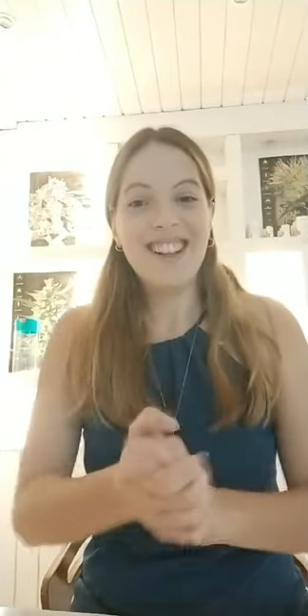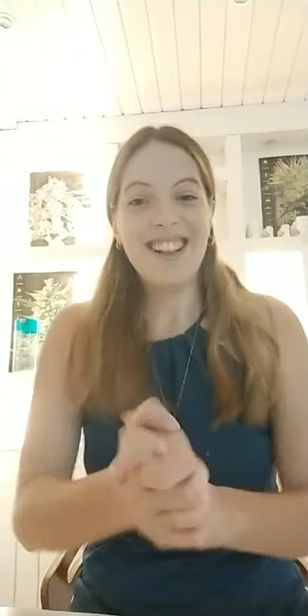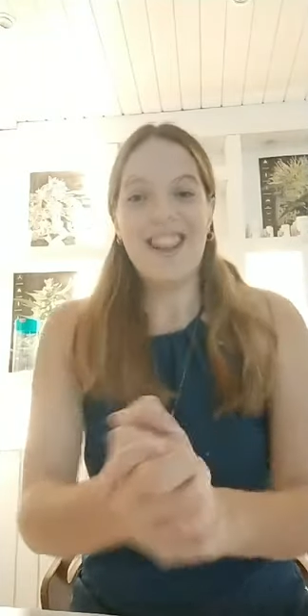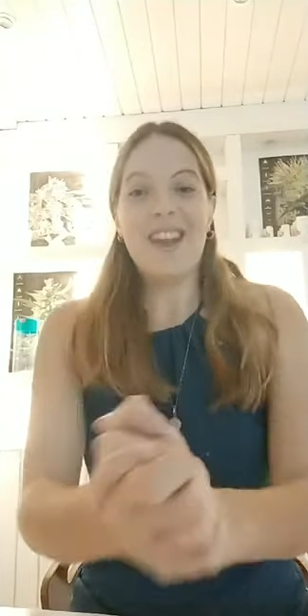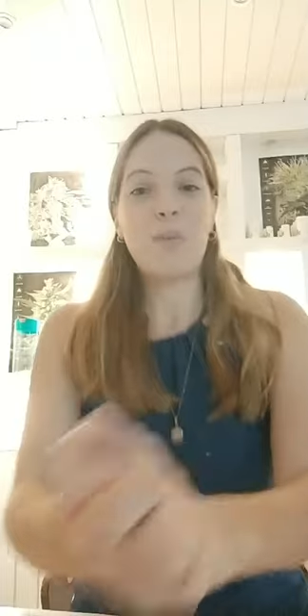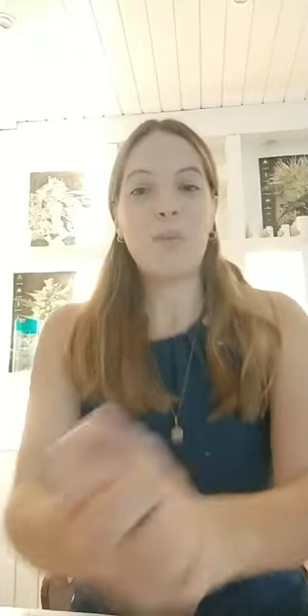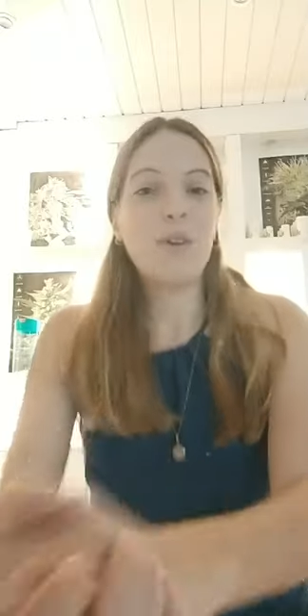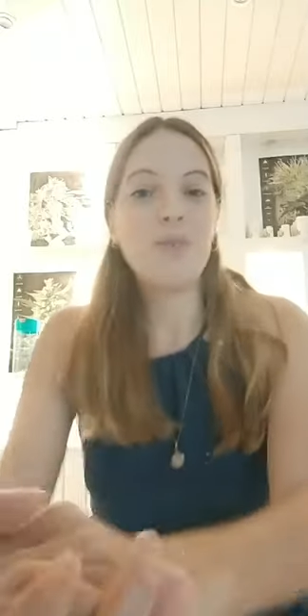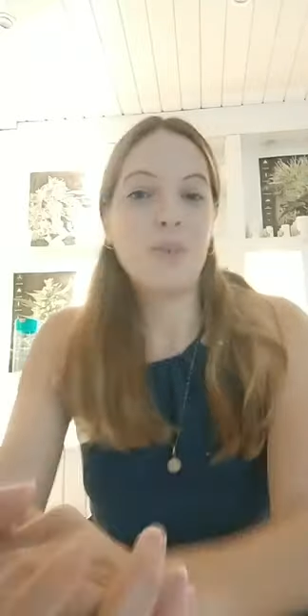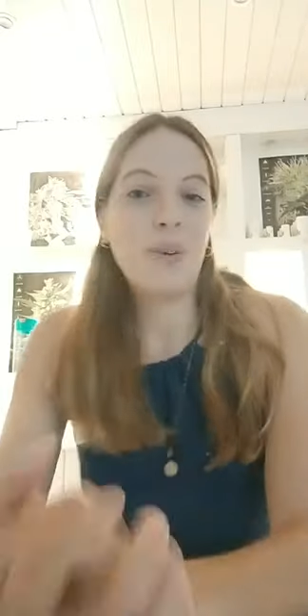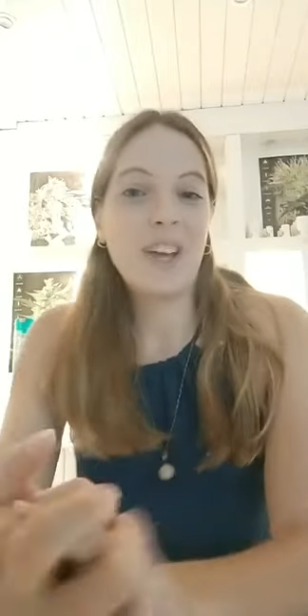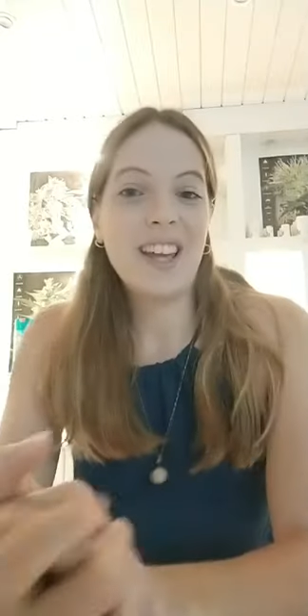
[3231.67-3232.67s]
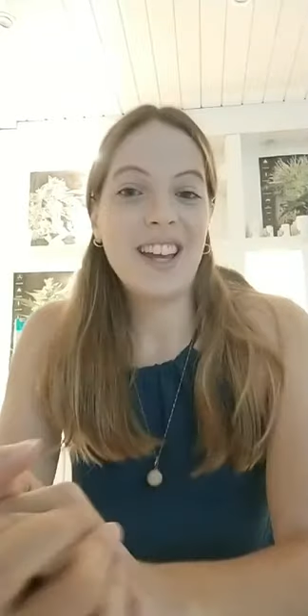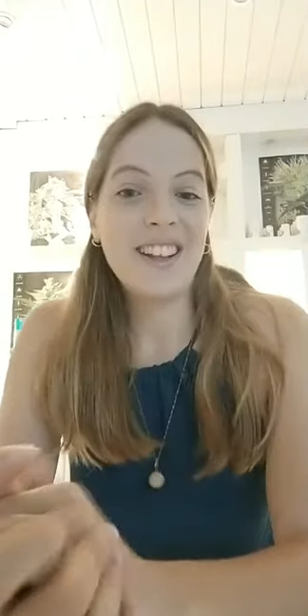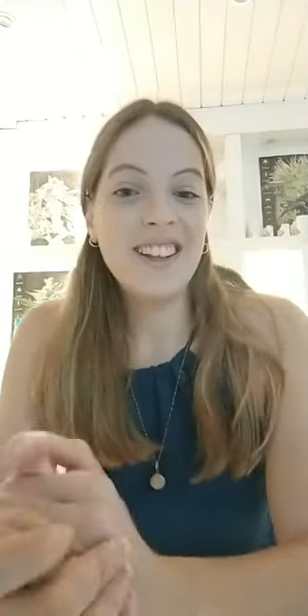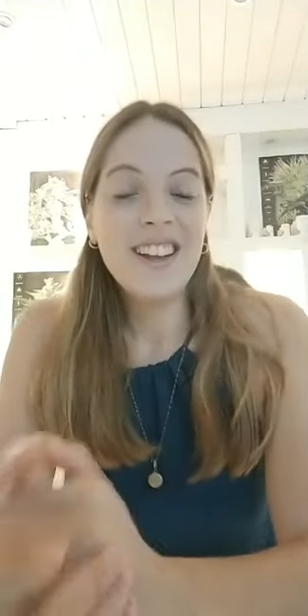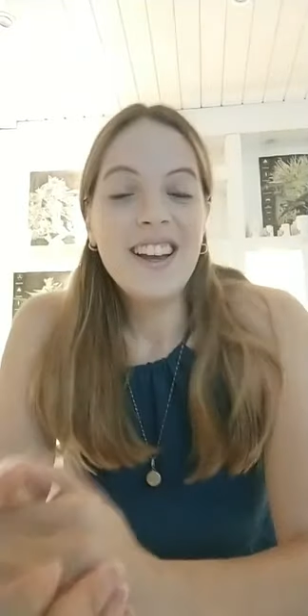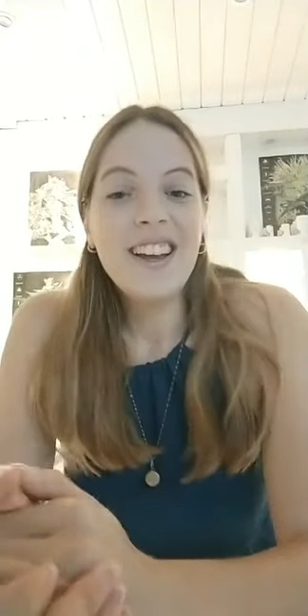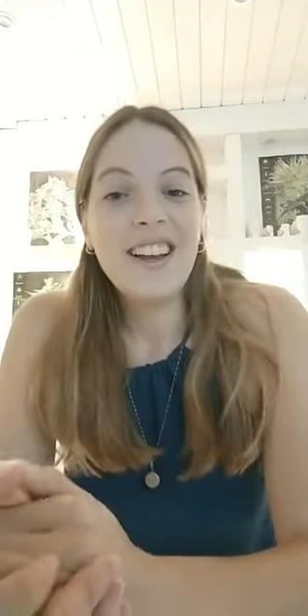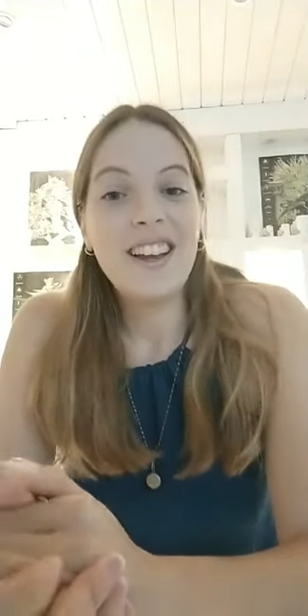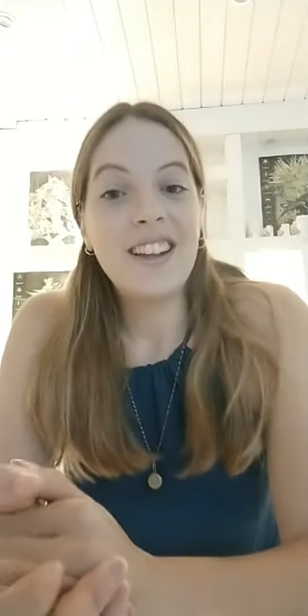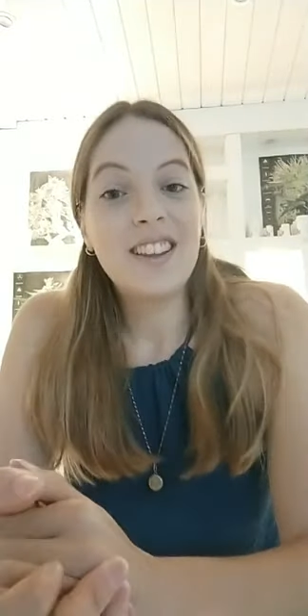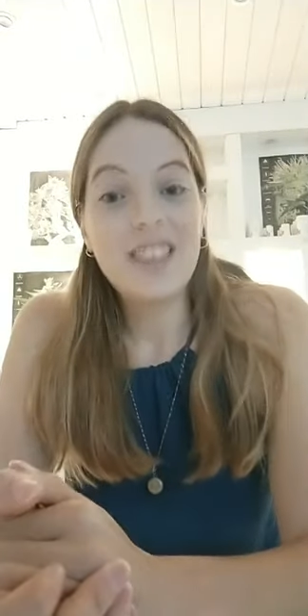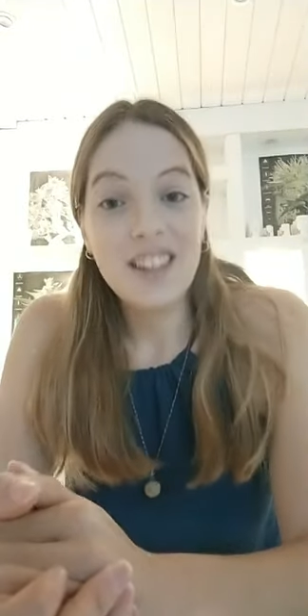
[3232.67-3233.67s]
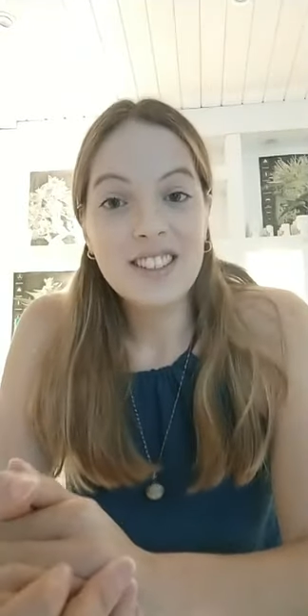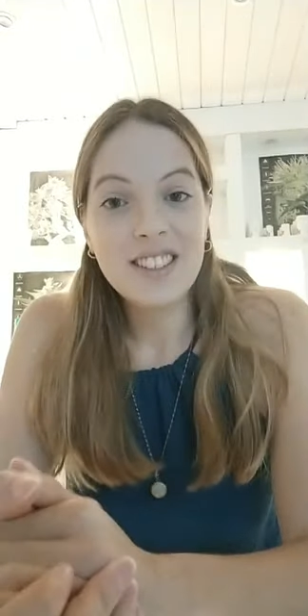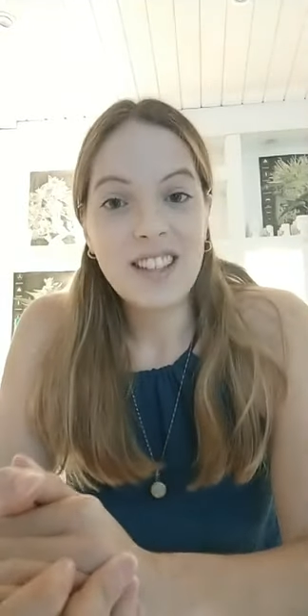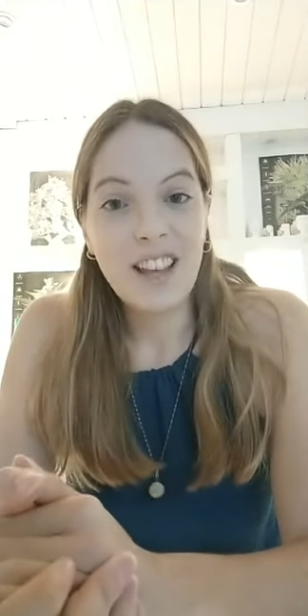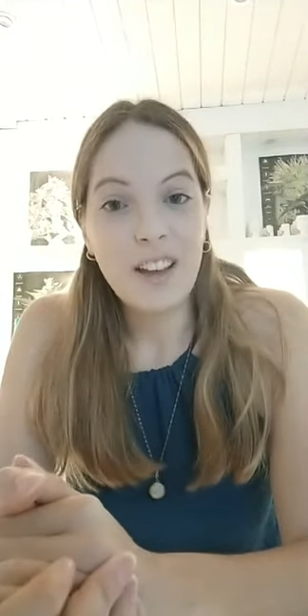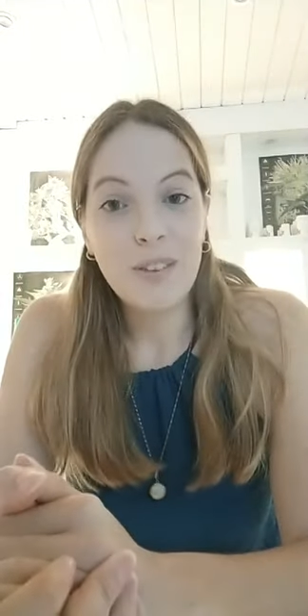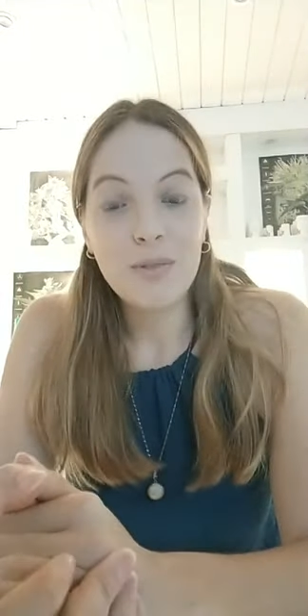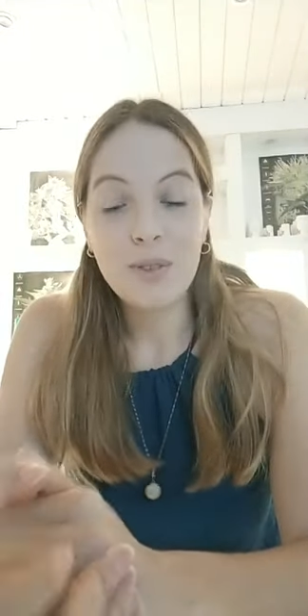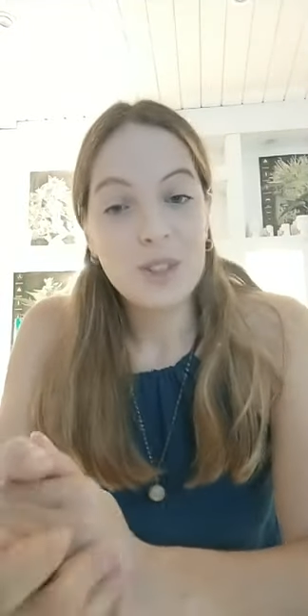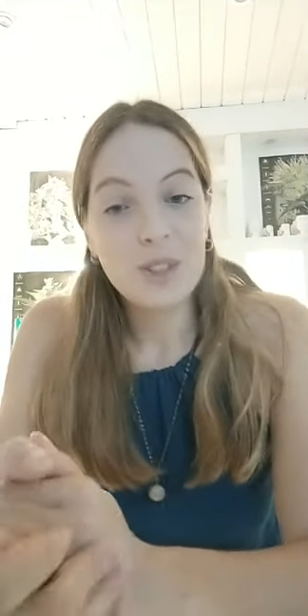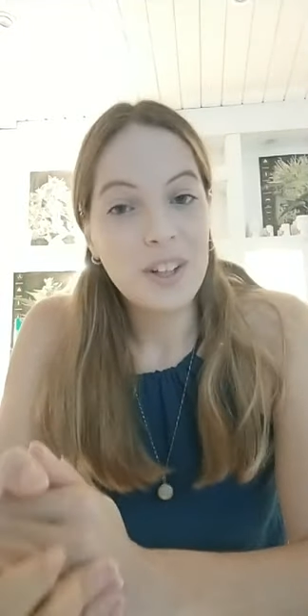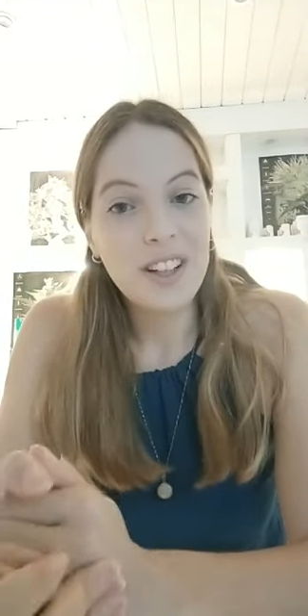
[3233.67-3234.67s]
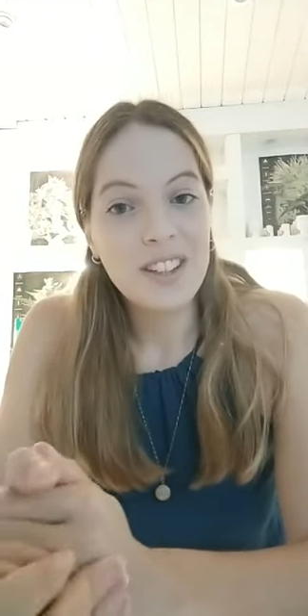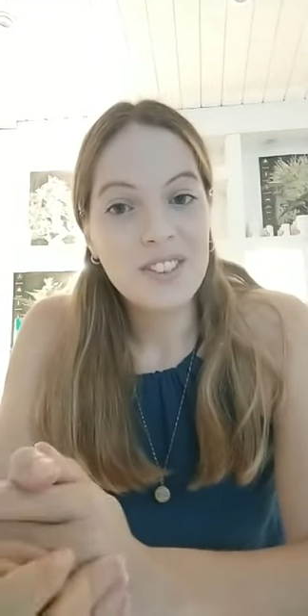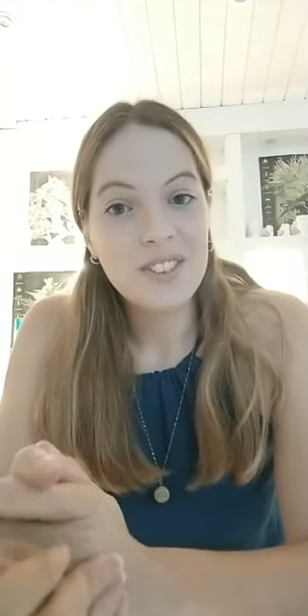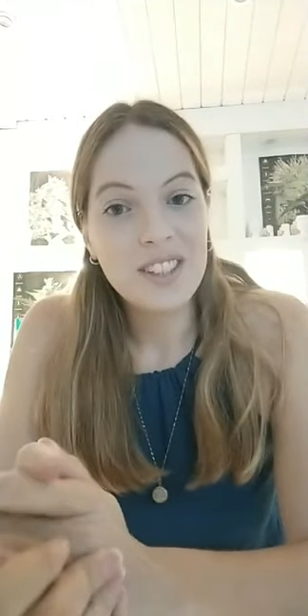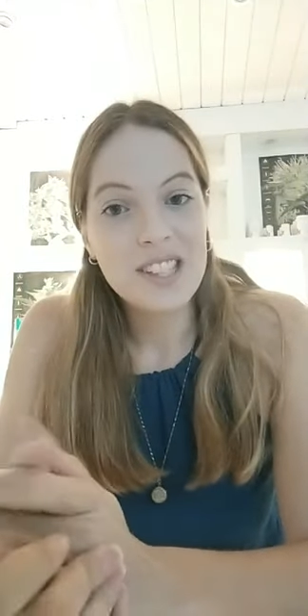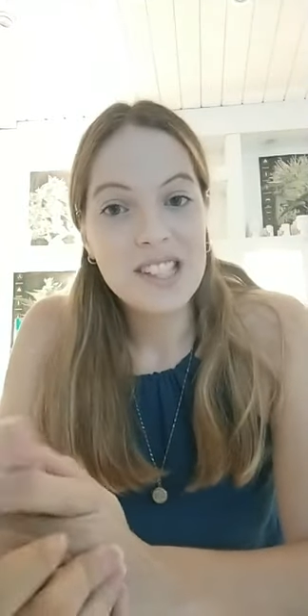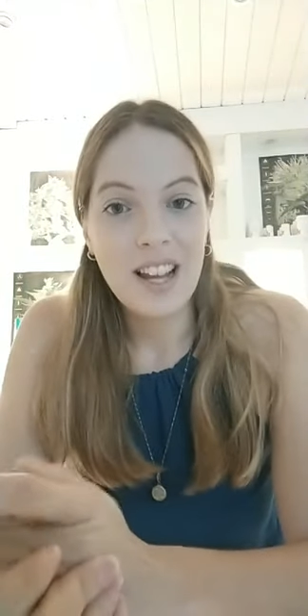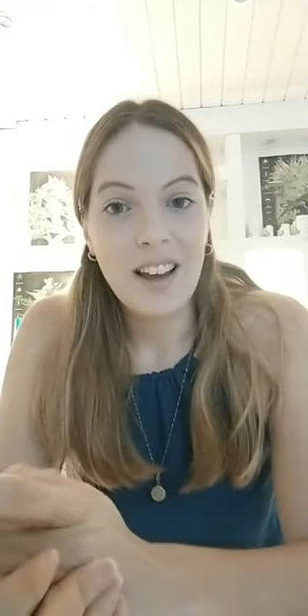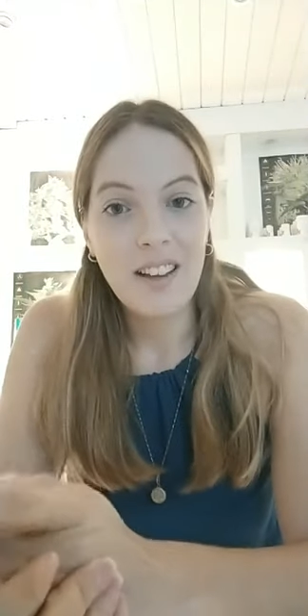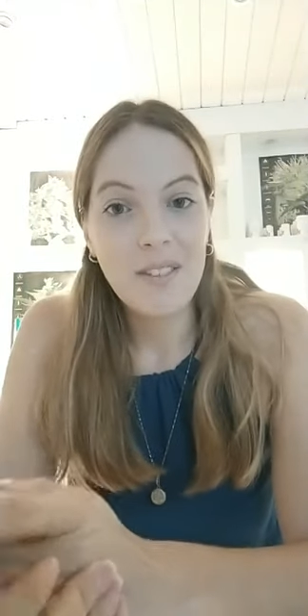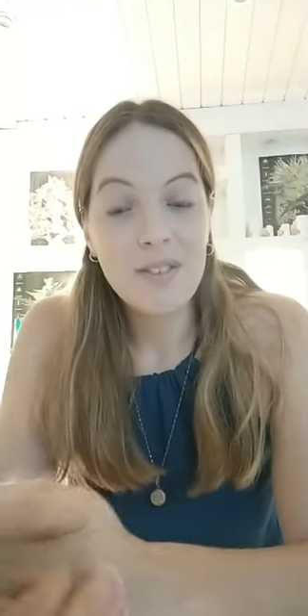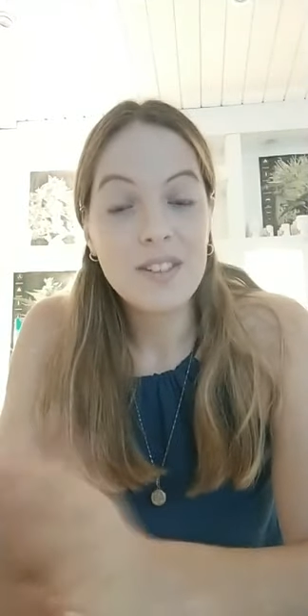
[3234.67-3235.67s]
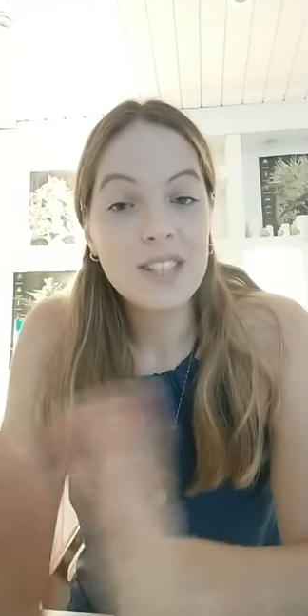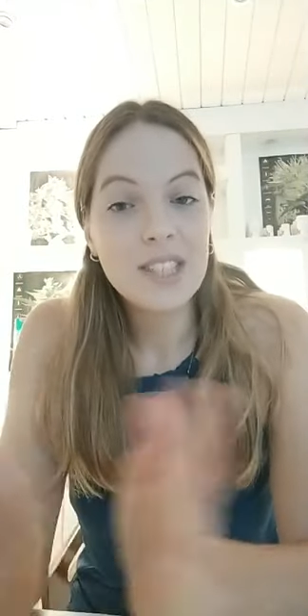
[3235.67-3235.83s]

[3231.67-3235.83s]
have a beautiful weekend. And thanks again for joining to this live.